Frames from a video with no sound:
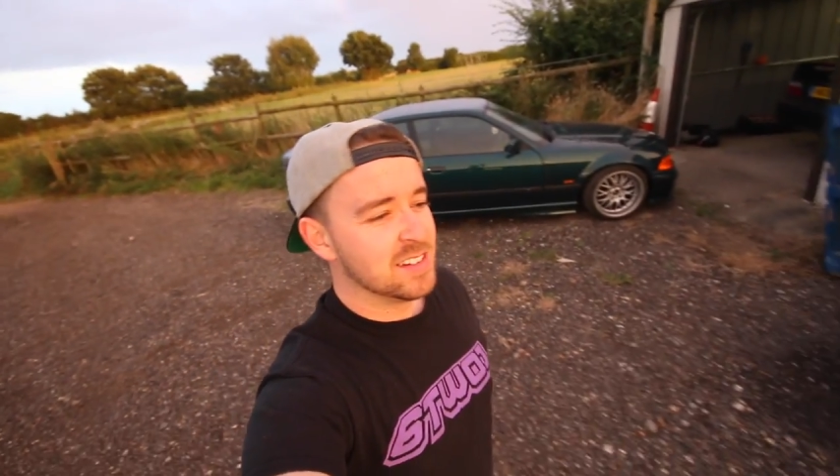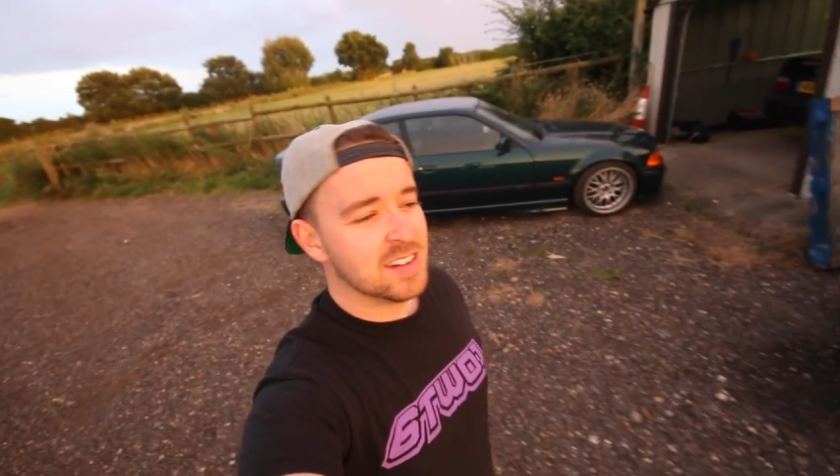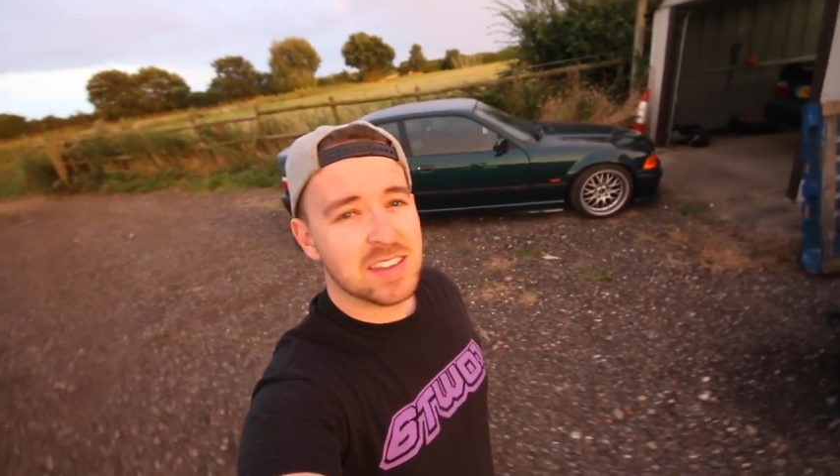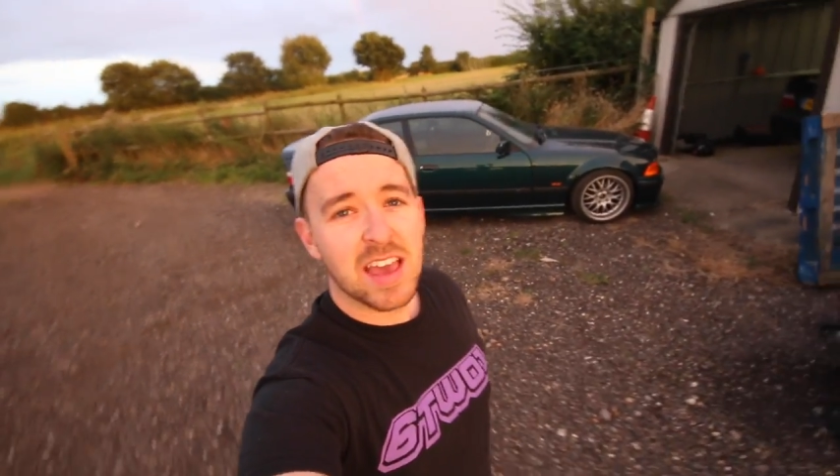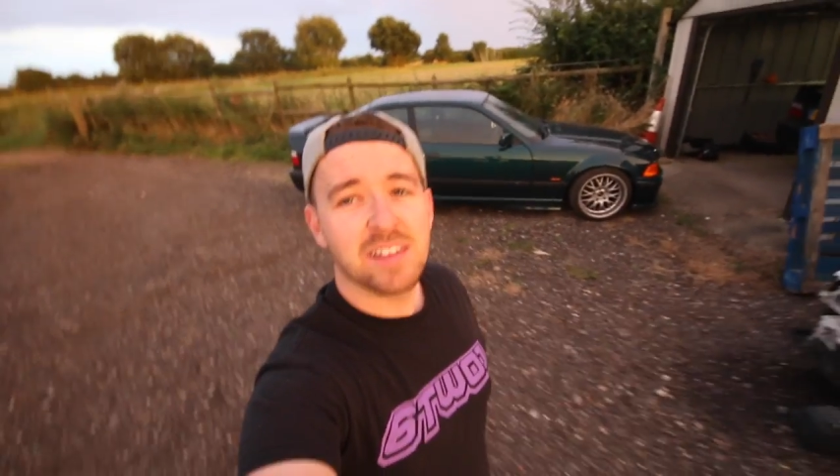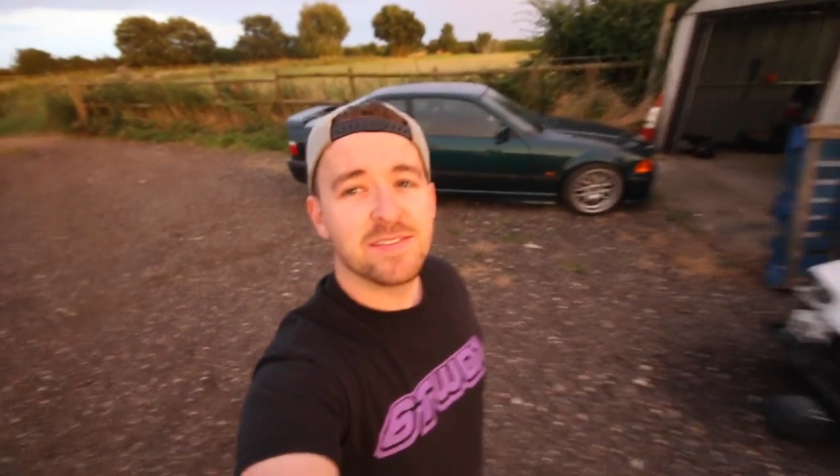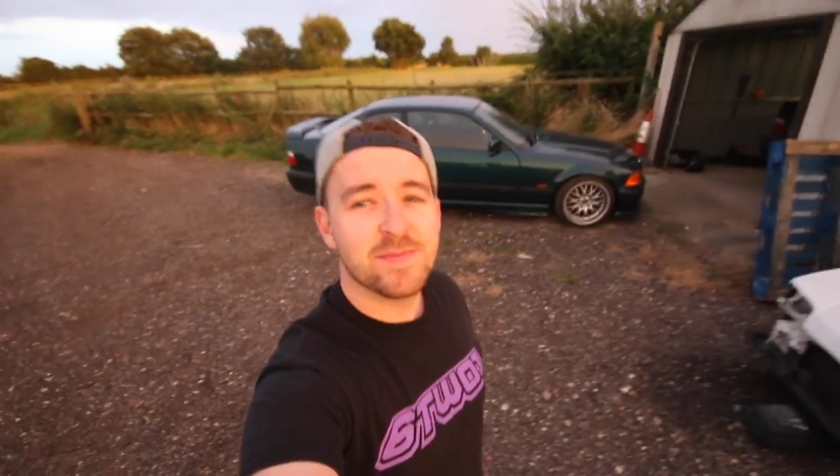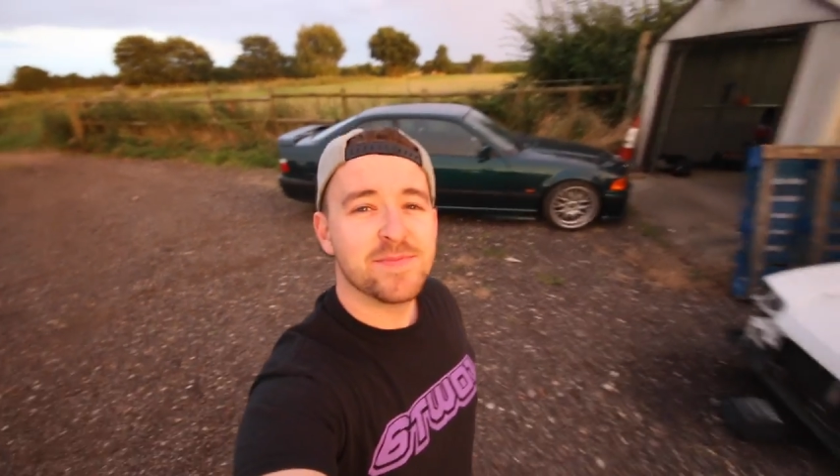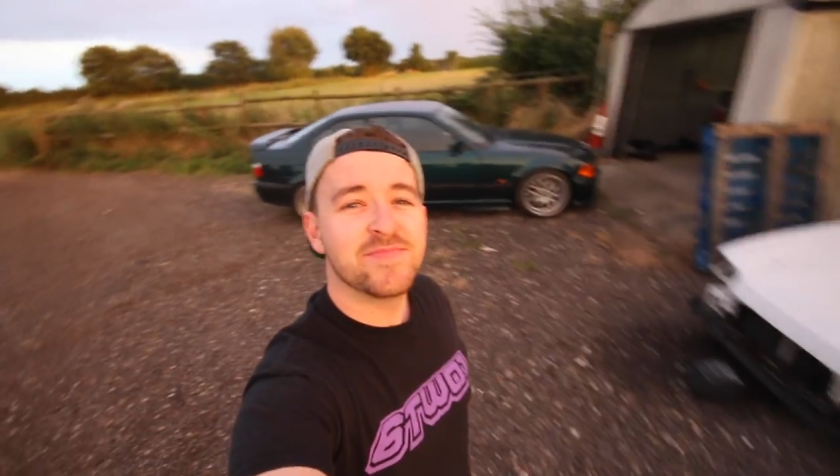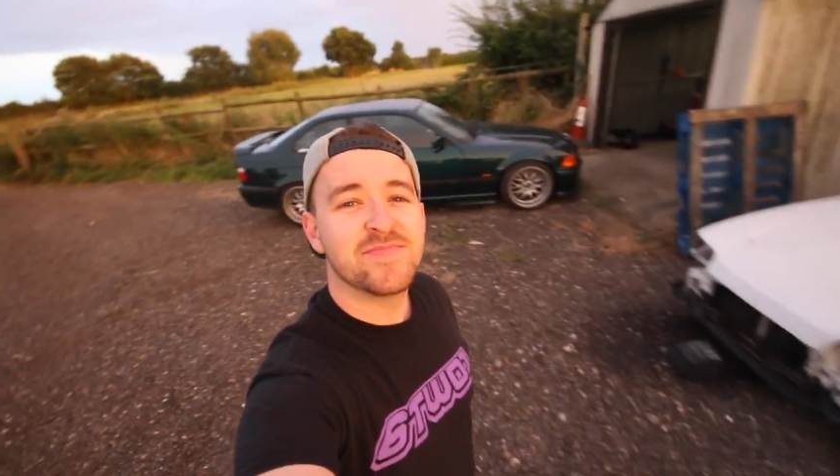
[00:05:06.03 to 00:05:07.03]
And yeah,
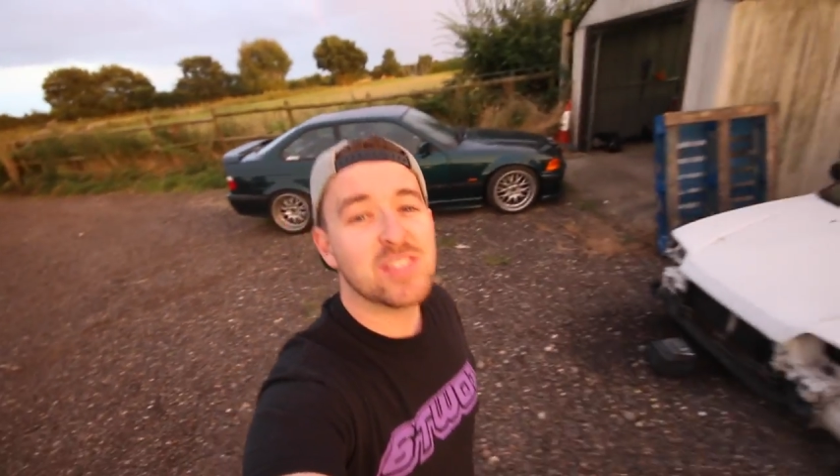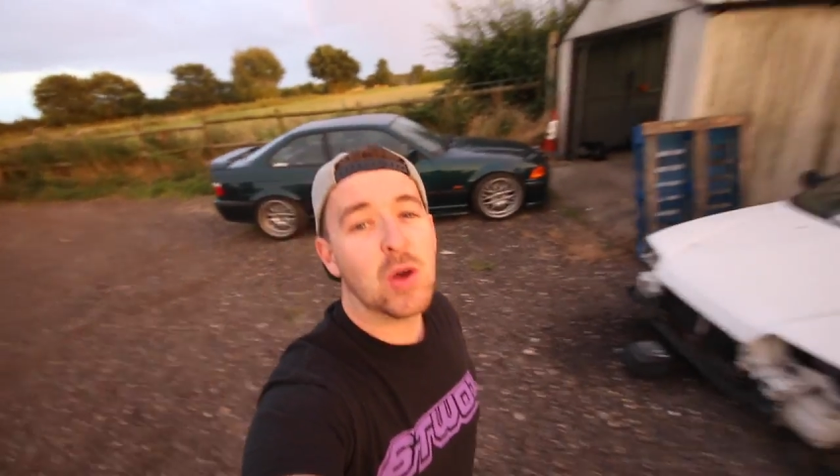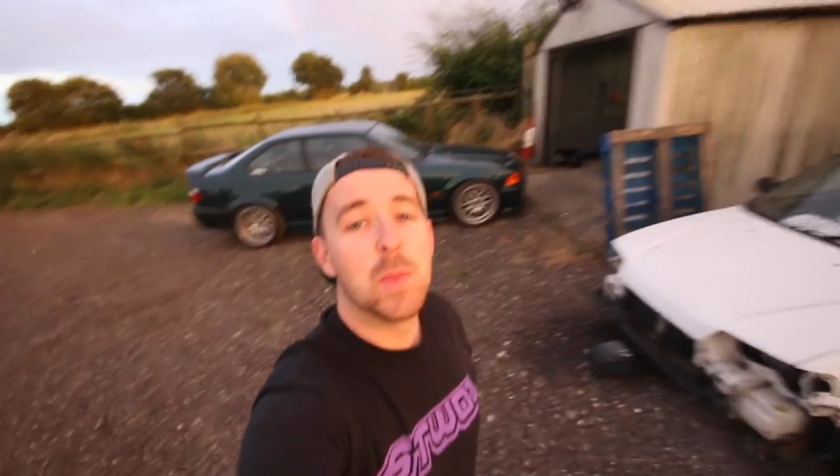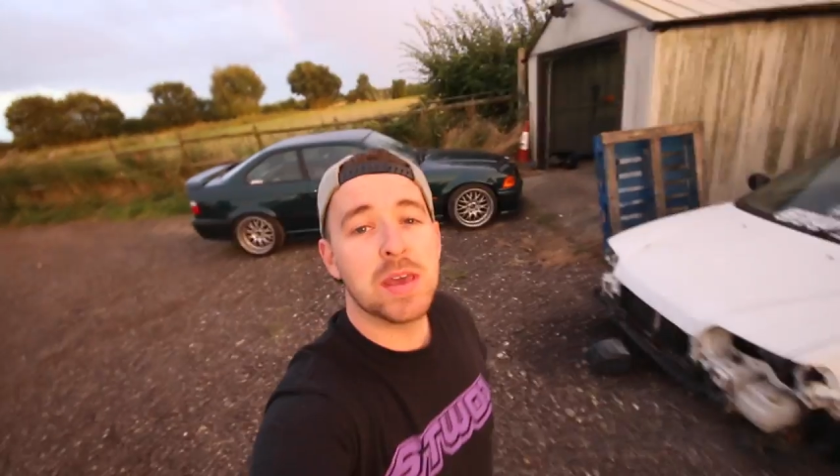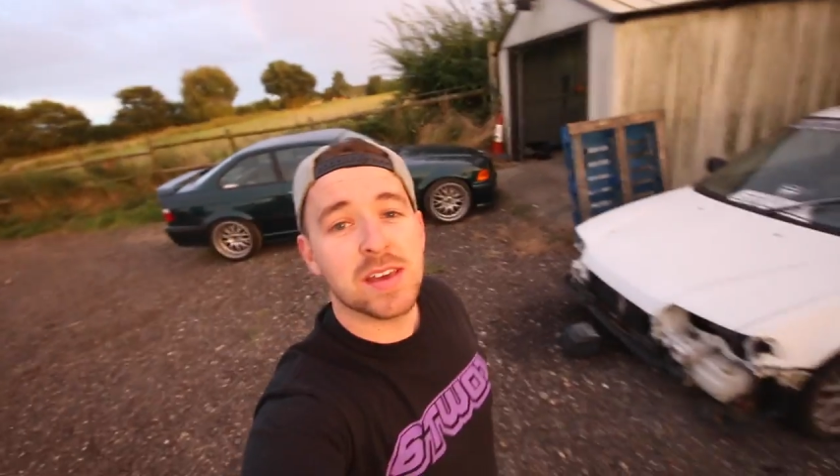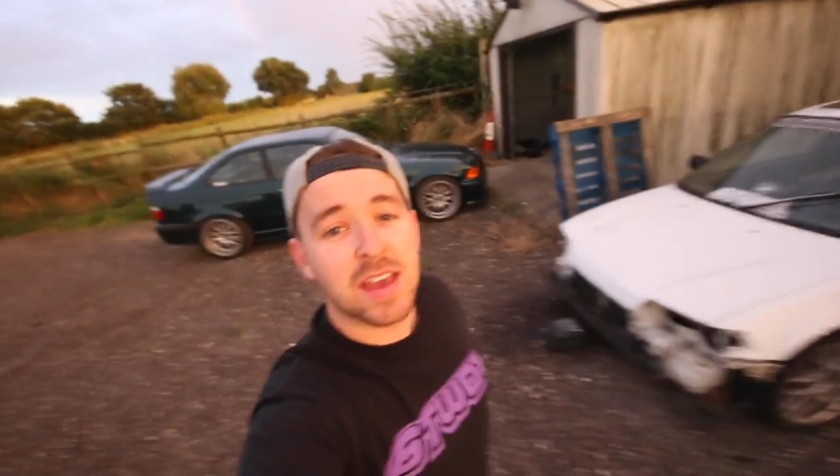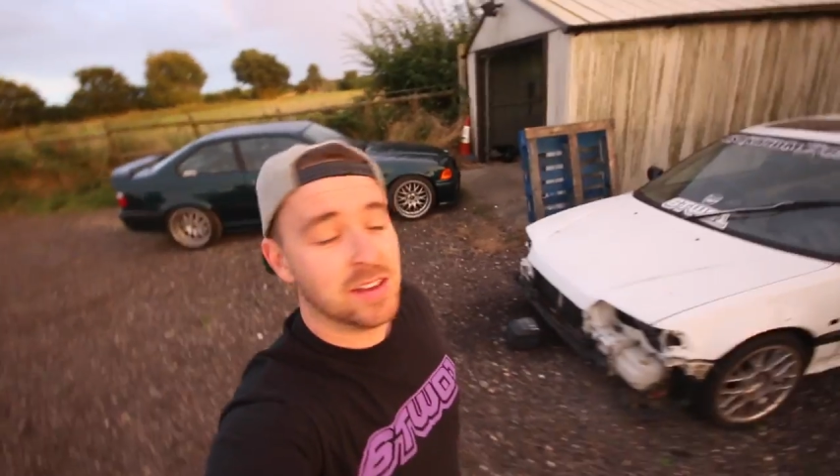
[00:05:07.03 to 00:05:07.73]
so be it,